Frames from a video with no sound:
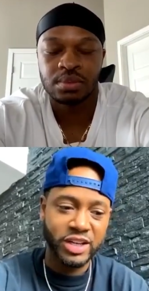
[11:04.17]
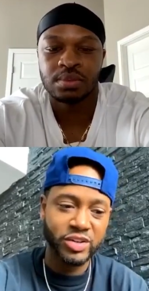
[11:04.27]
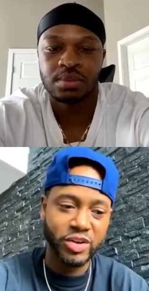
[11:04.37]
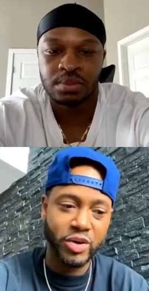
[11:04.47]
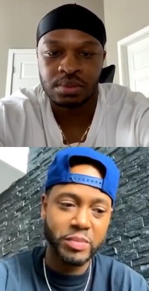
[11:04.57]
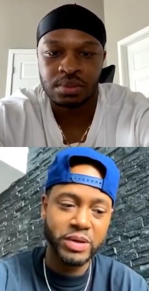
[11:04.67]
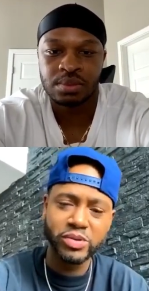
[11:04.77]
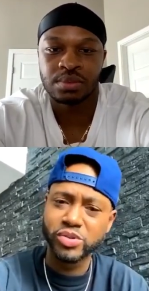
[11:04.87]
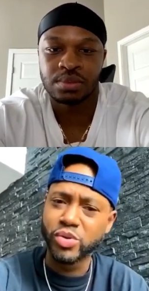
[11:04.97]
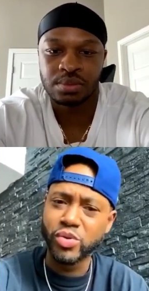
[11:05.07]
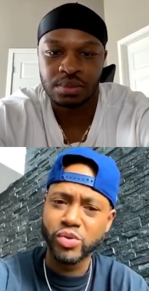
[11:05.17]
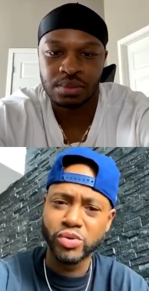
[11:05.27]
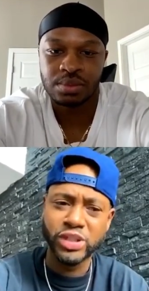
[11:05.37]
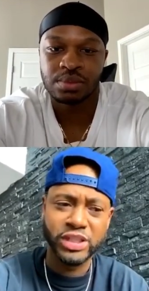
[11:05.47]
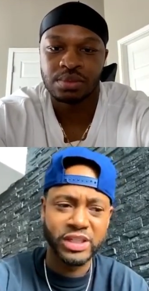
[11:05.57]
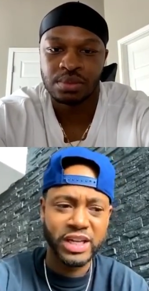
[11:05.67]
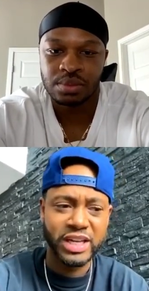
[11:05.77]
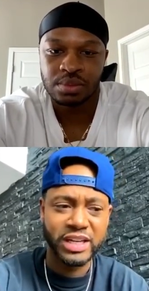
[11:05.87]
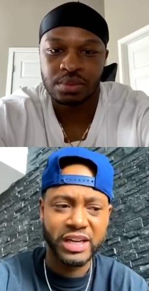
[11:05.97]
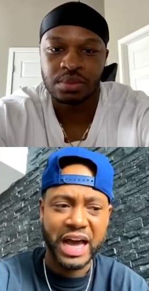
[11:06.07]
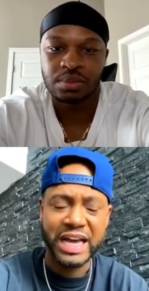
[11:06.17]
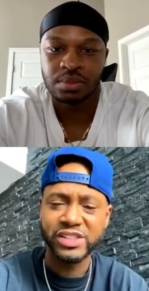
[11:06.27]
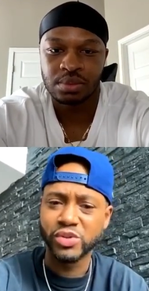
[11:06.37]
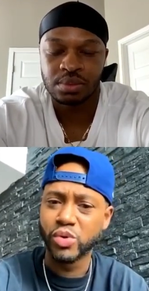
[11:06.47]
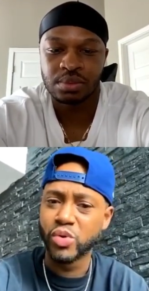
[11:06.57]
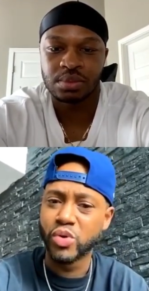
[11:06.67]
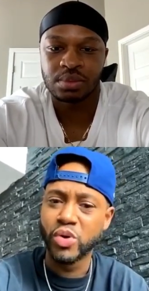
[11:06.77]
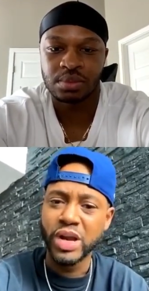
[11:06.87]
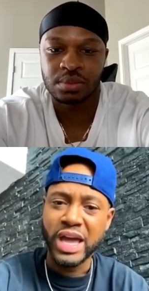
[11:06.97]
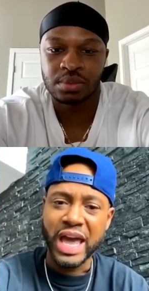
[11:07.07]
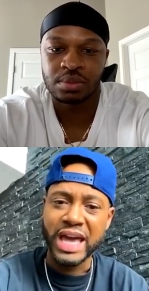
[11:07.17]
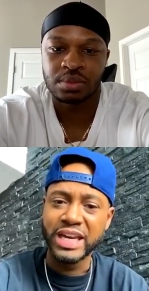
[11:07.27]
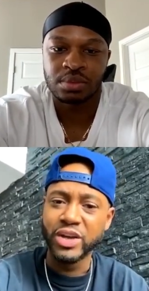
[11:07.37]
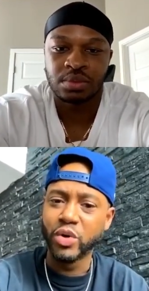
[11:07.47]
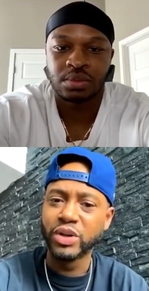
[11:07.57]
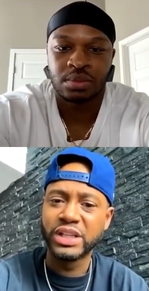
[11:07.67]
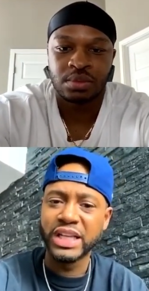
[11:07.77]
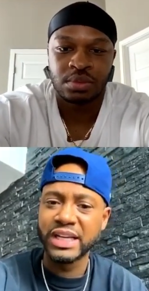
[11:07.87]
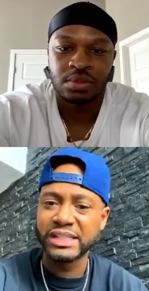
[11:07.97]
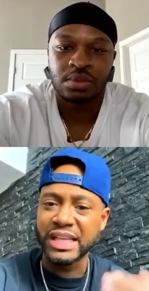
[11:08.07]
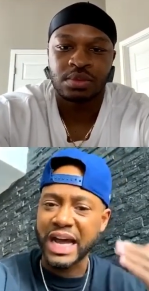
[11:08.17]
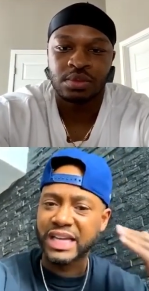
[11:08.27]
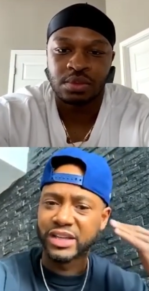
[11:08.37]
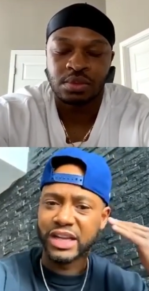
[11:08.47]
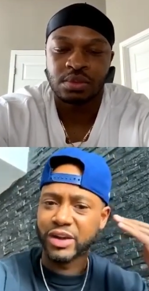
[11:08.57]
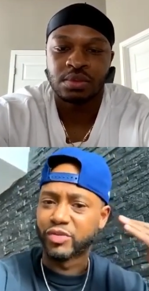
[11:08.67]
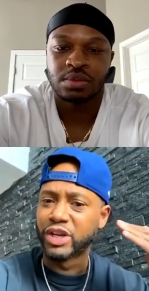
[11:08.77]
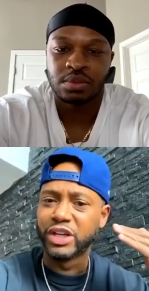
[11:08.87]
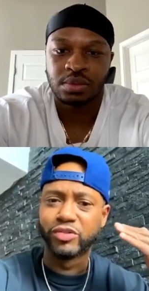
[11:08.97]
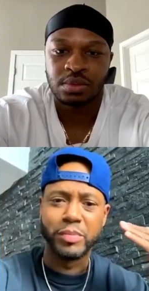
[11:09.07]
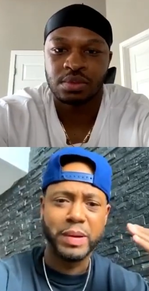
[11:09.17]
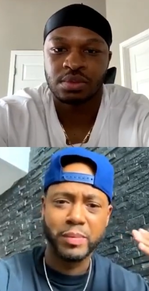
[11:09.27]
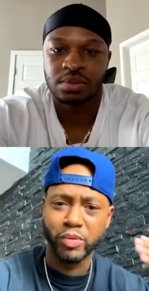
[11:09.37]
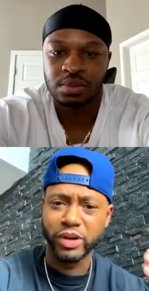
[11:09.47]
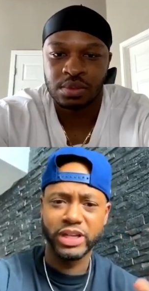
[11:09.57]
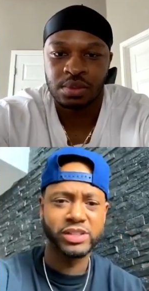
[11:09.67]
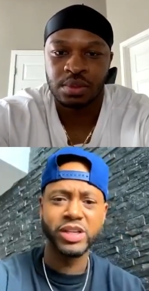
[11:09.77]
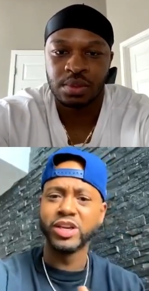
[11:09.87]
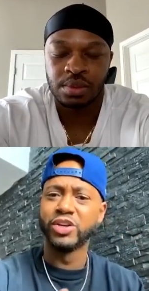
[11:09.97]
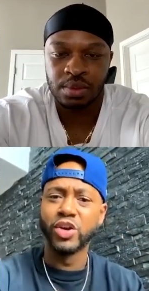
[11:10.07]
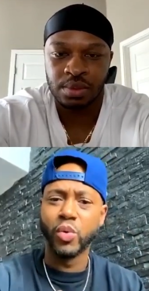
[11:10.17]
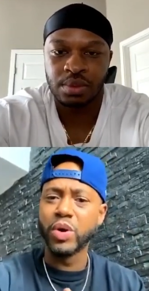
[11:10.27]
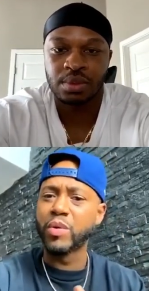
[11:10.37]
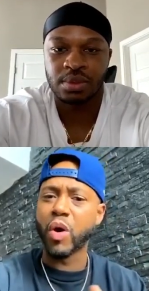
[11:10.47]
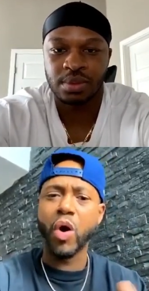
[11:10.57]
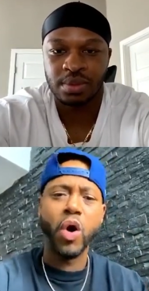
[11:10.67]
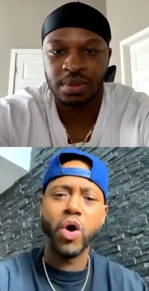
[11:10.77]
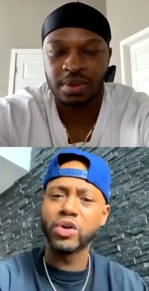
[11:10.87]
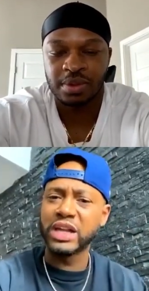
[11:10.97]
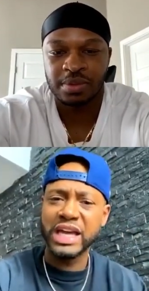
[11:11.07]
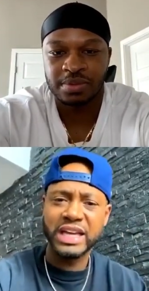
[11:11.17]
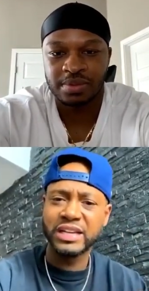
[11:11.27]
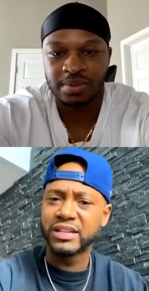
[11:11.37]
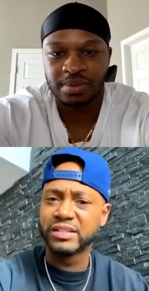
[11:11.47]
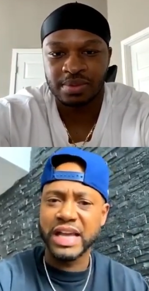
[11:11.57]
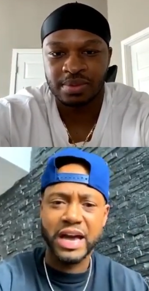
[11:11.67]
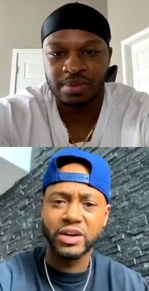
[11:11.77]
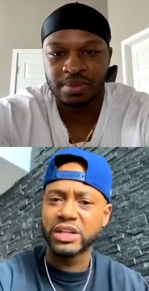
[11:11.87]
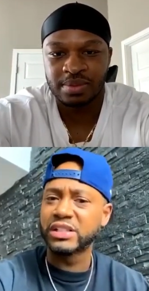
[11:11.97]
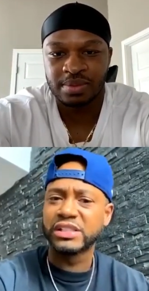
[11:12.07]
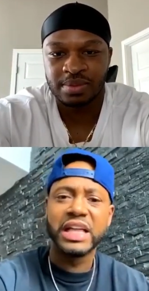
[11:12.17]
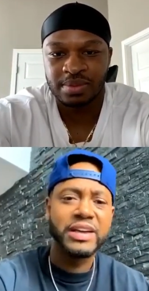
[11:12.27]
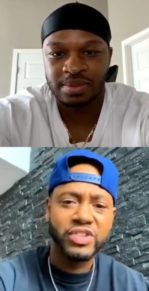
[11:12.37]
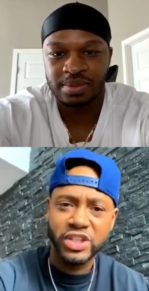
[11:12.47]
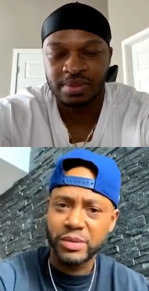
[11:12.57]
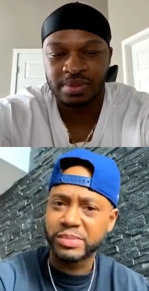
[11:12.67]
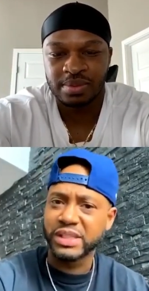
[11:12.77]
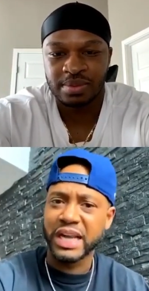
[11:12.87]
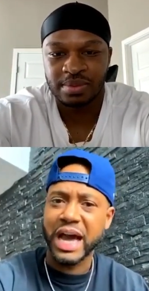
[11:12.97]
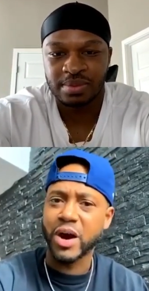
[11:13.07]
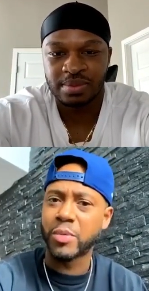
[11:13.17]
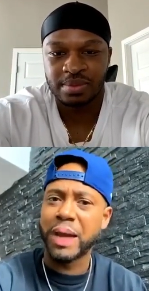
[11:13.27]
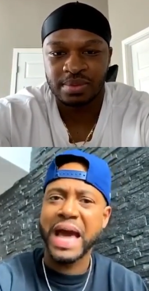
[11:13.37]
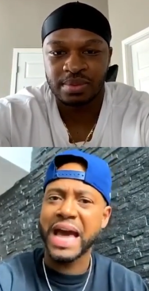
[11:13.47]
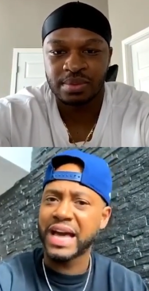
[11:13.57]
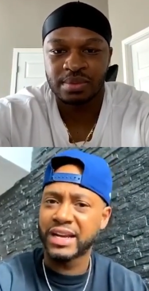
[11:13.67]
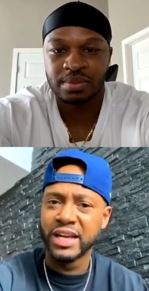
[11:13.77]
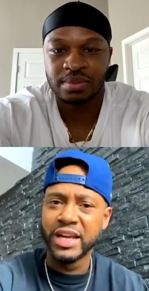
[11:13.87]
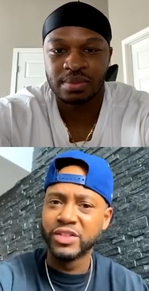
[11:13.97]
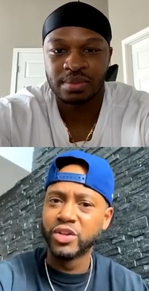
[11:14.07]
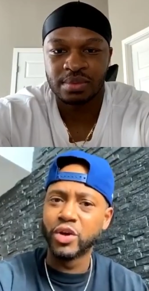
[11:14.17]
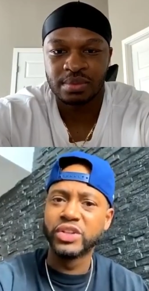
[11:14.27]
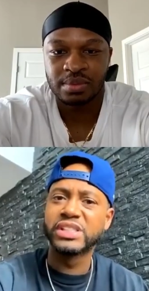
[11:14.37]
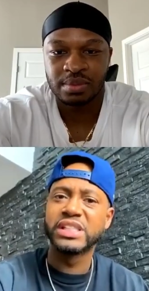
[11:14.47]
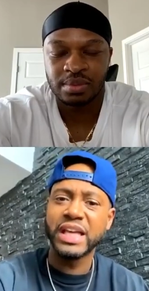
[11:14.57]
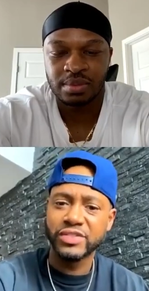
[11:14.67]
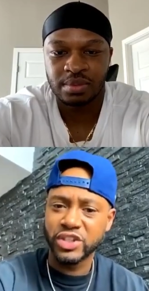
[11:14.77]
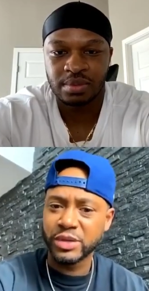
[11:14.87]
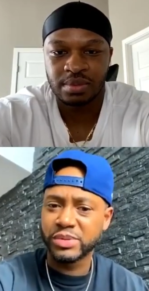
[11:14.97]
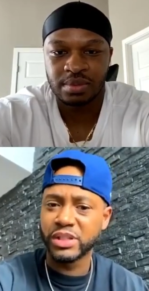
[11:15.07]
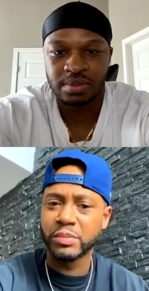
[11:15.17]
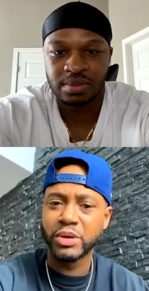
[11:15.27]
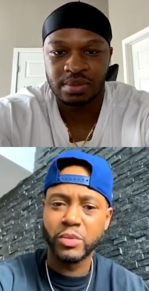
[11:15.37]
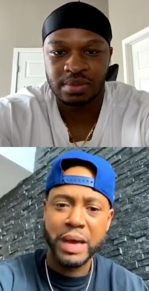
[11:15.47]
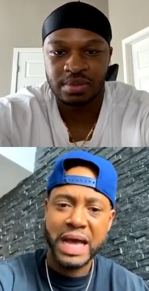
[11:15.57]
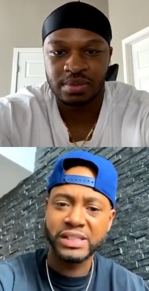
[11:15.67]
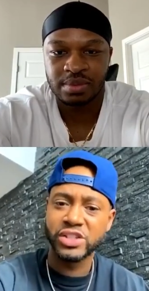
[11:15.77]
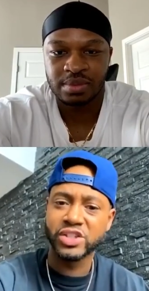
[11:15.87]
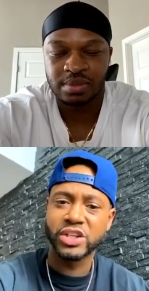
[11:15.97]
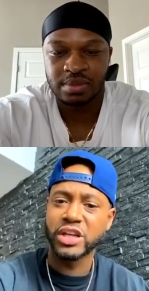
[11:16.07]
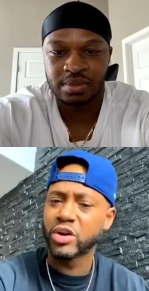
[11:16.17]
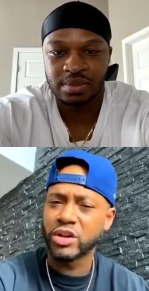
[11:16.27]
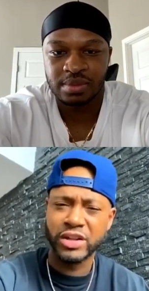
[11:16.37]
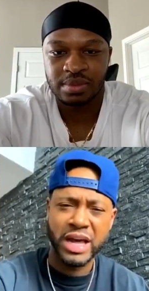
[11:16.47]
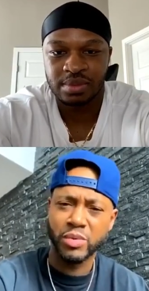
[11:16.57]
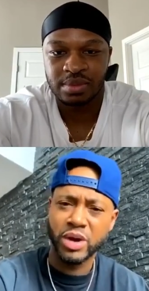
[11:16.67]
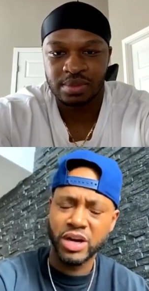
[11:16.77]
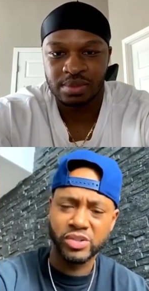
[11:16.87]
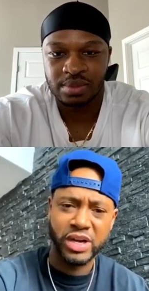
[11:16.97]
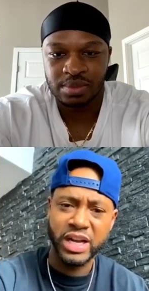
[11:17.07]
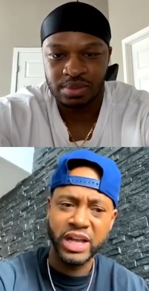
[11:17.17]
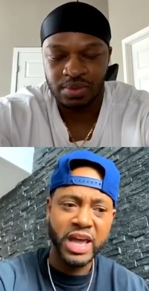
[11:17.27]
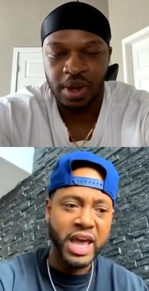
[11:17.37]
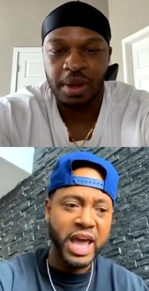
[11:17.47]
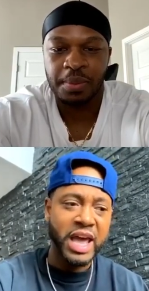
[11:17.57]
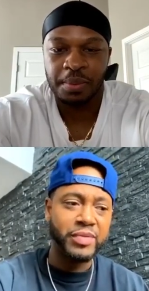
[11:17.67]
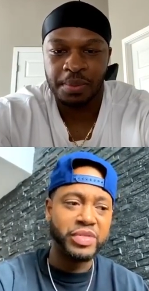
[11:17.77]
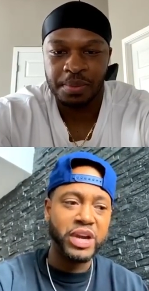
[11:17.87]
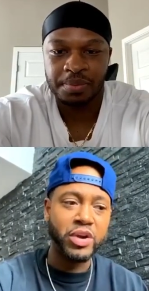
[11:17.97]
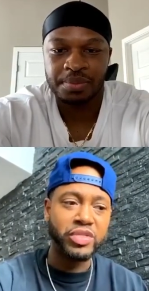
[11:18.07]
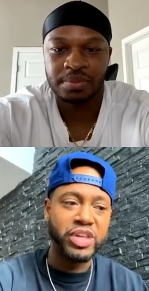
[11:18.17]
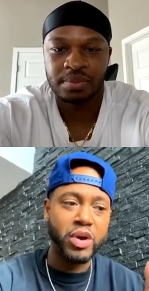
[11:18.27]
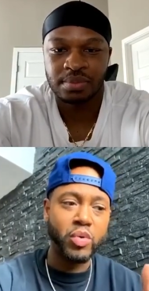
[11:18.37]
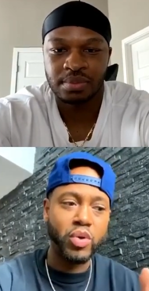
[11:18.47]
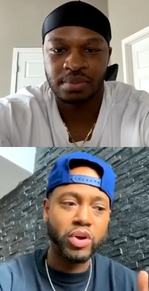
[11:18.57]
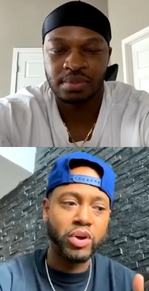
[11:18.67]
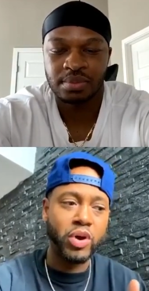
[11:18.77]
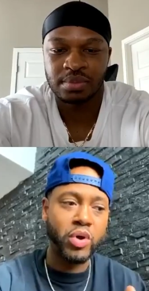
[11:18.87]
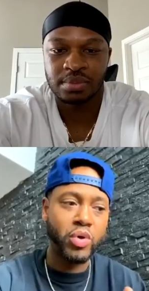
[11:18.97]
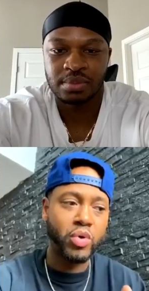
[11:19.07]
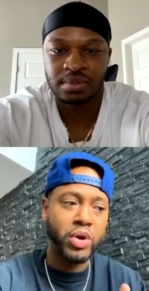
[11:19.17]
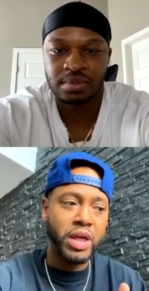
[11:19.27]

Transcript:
Speaker 1: you know, middle school and, and high school. And the only things that I can like really remember is, you mm-hmm. know, we were all laid down in slave ships and how bad, you know, the slave ships in the middle passage and, and all of that was, right? Right. There there were no